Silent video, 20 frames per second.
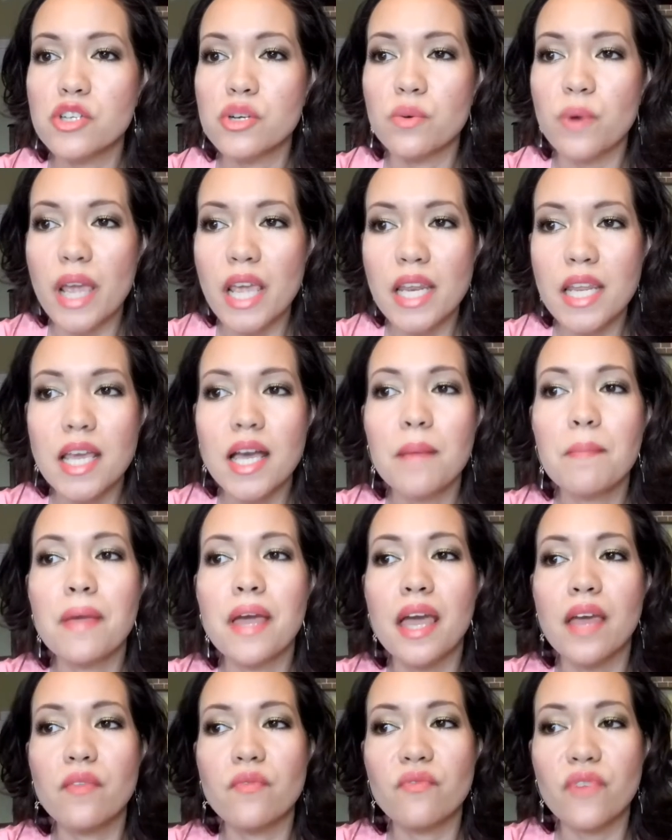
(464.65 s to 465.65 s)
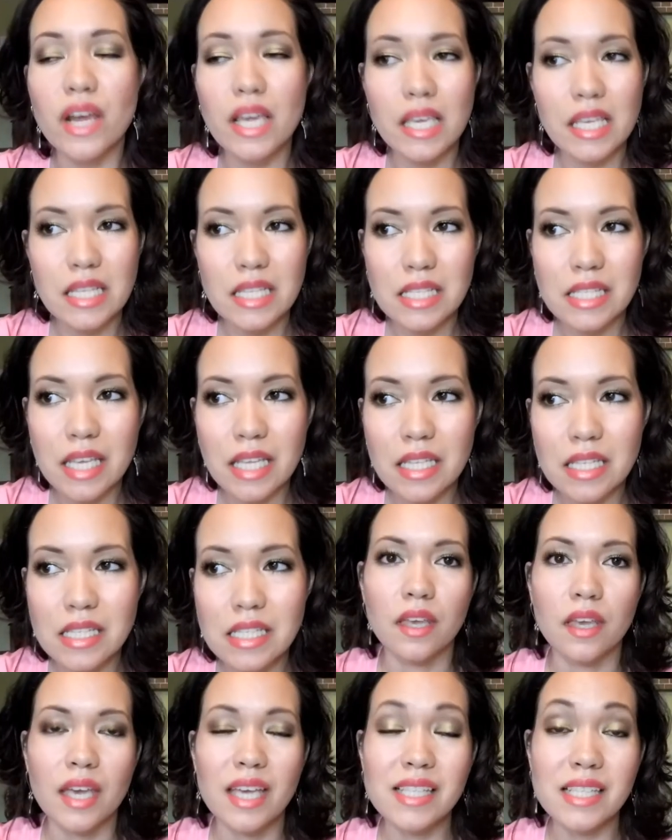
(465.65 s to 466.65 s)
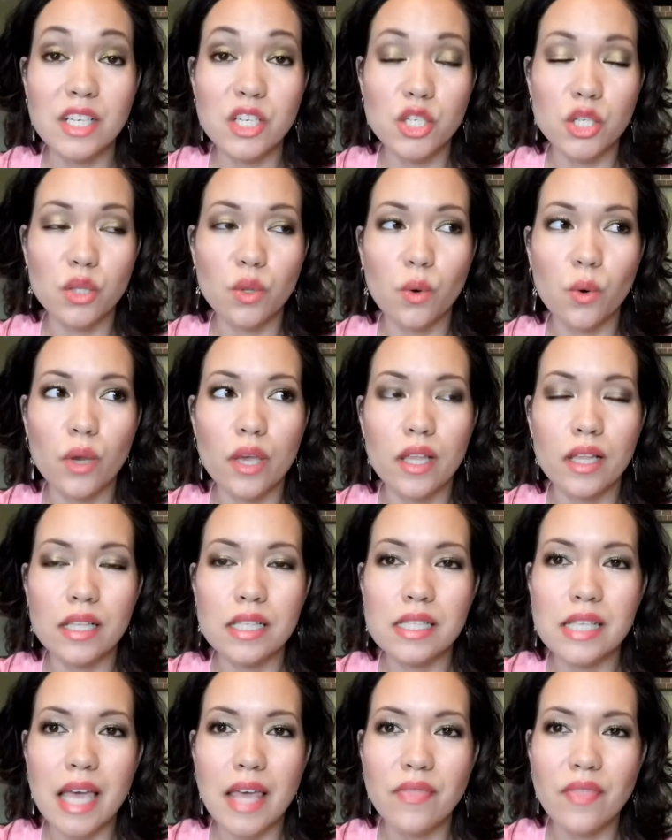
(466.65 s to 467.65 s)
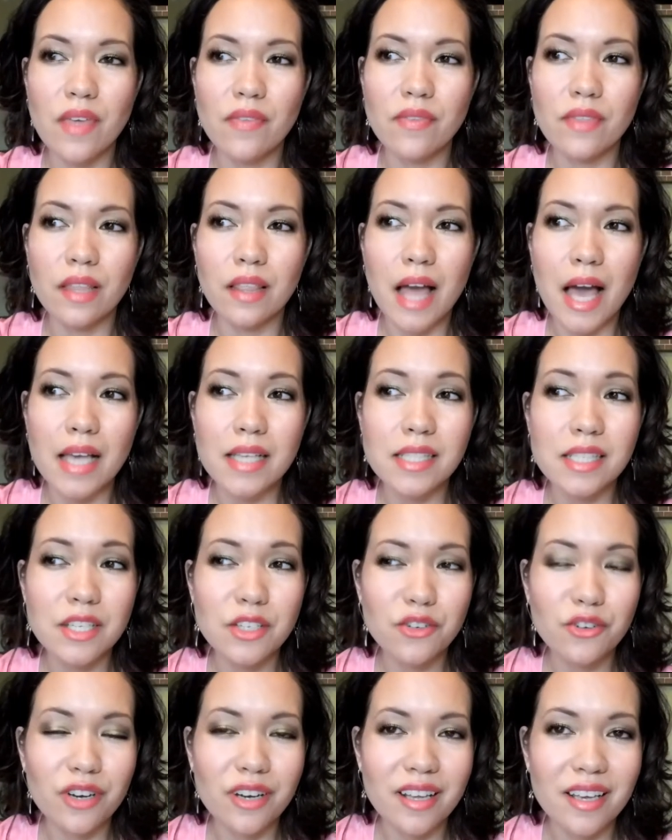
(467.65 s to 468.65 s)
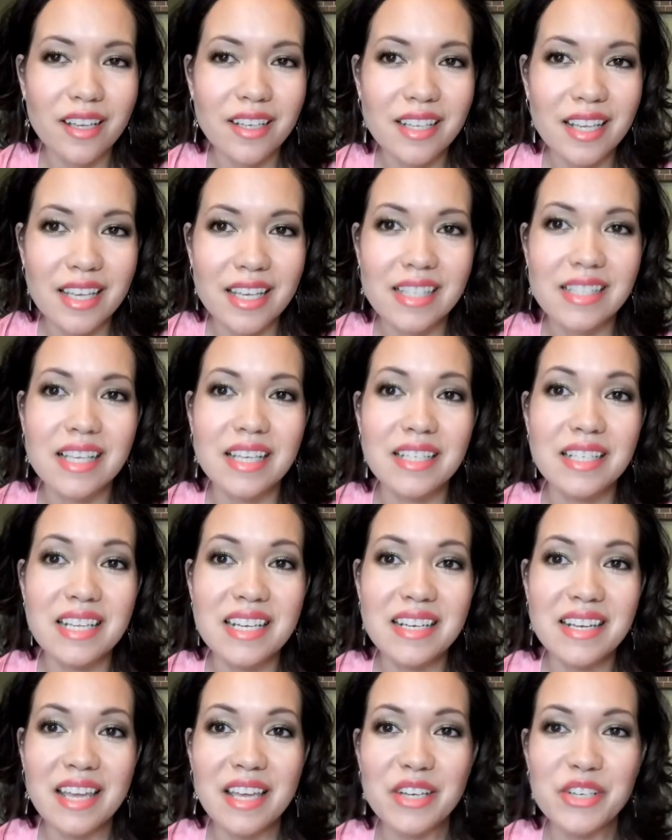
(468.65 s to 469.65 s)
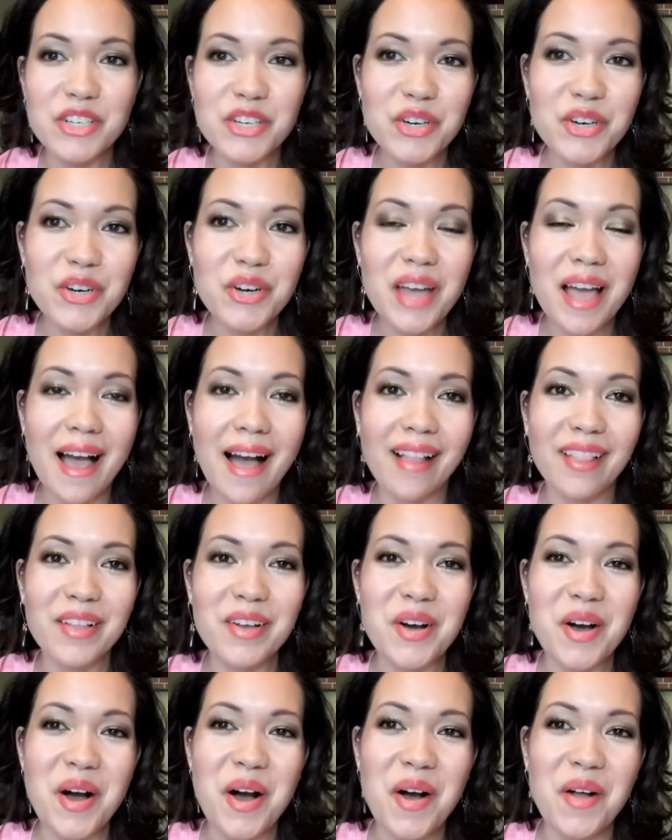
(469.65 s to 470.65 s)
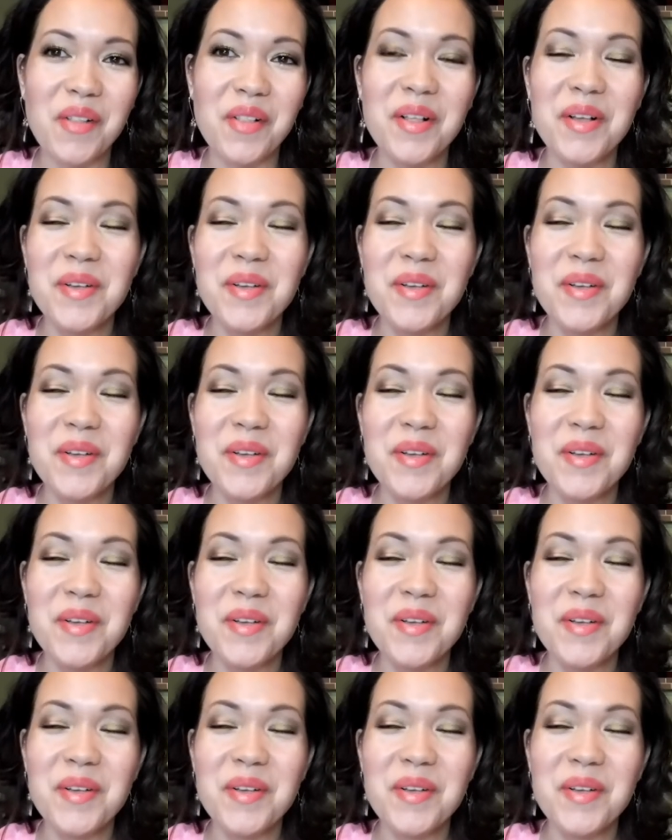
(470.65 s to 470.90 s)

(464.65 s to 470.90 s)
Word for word: geranium, and frankincense essential oils, and then the last ingredient is denatured alcohol.